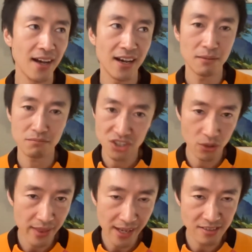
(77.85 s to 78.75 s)
Um,
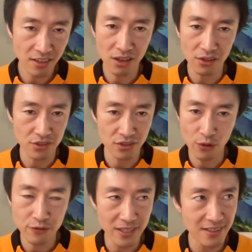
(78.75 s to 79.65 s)
still $1,000,
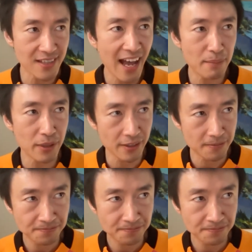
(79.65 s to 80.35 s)
no fees has happened.